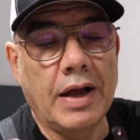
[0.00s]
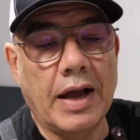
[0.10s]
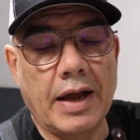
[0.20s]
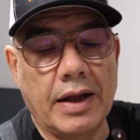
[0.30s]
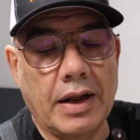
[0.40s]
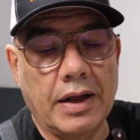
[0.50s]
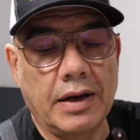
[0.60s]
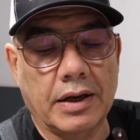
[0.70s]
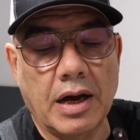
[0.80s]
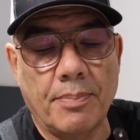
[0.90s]

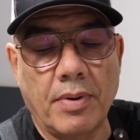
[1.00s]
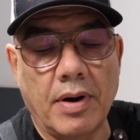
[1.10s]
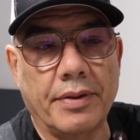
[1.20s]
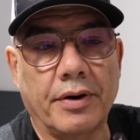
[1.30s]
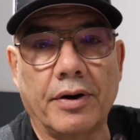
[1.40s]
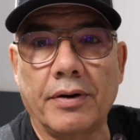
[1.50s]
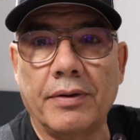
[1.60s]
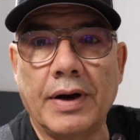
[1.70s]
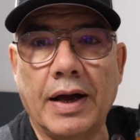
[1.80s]
and a couple other